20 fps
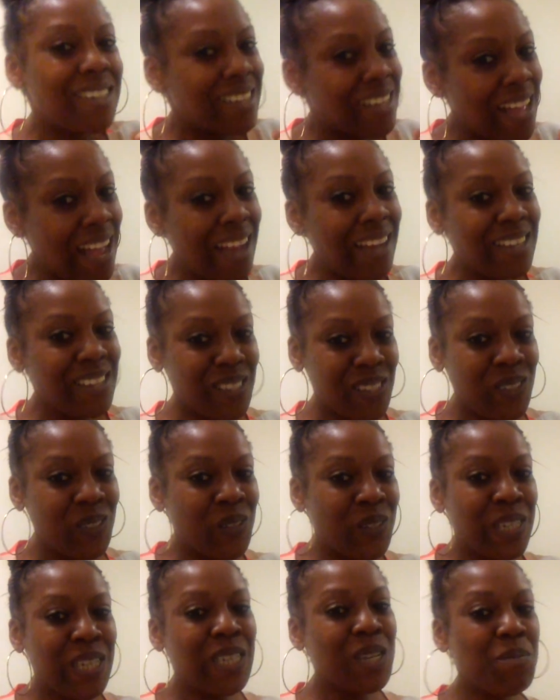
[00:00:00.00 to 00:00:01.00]
Kind of,
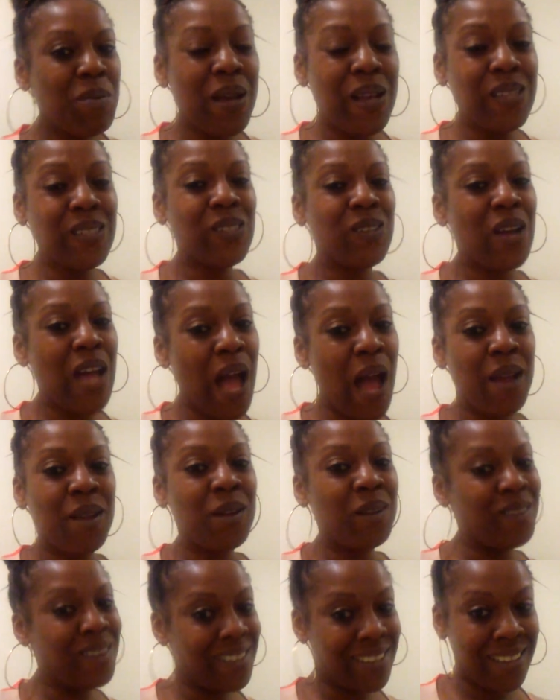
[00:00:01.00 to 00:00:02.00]
sort of, depends on how
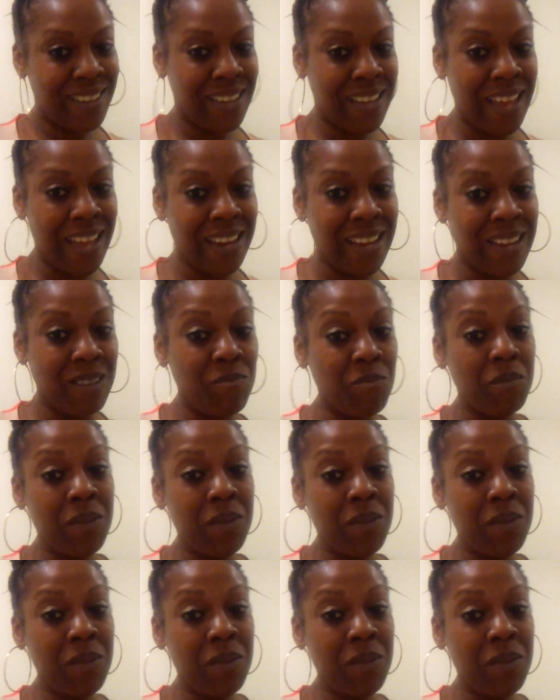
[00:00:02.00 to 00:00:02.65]
you're looking at it.